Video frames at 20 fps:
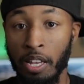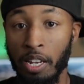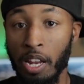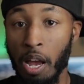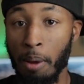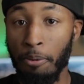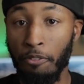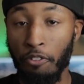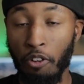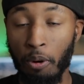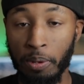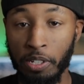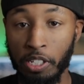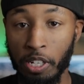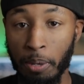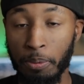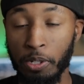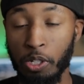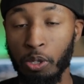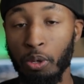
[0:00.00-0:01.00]
Now, before we
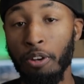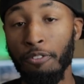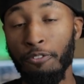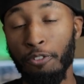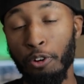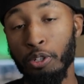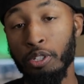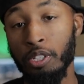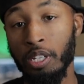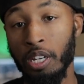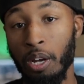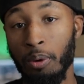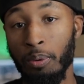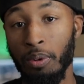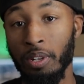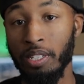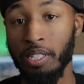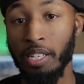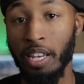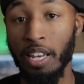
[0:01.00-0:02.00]
jump into it, first thing I
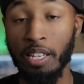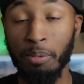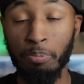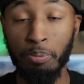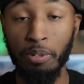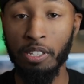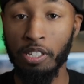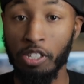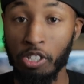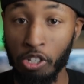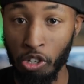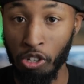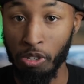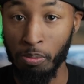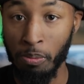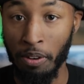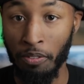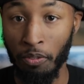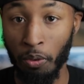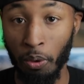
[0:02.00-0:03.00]
want to say is please
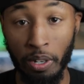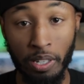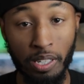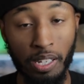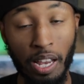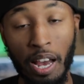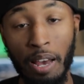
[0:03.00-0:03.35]
excuse my voice.